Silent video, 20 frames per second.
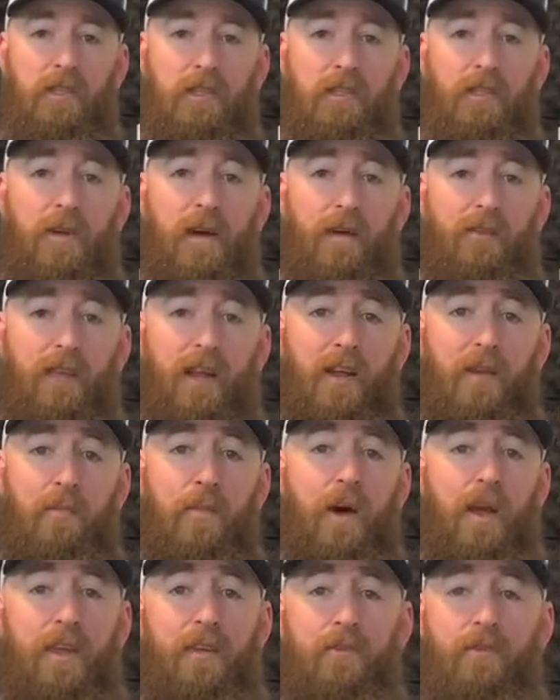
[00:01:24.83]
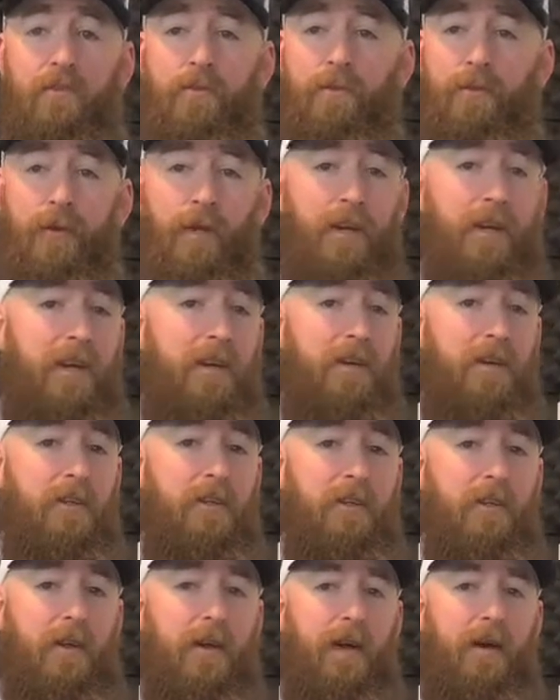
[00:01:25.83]
is you don't have a lot of money for gear,
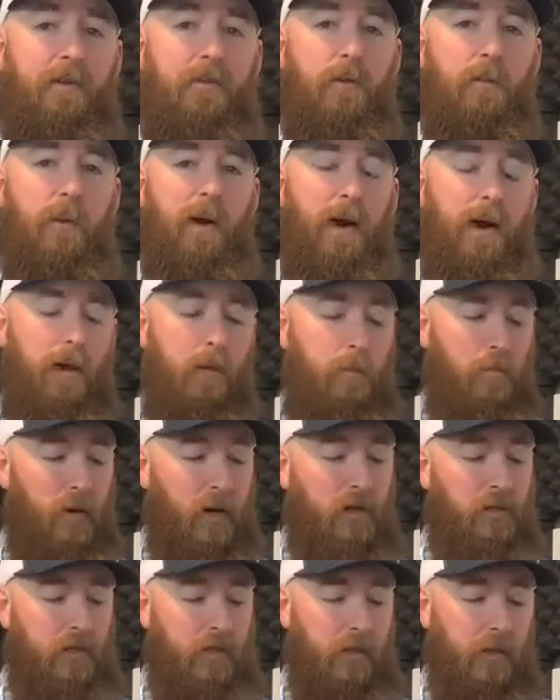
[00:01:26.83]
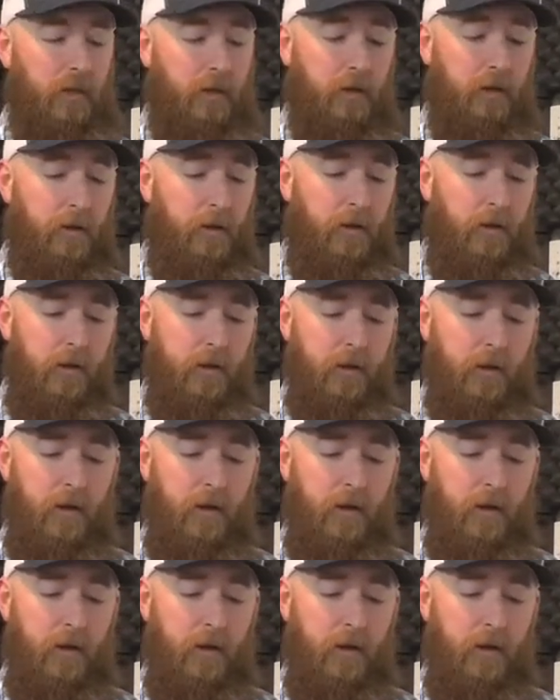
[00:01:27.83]
so you have to buy budget gear,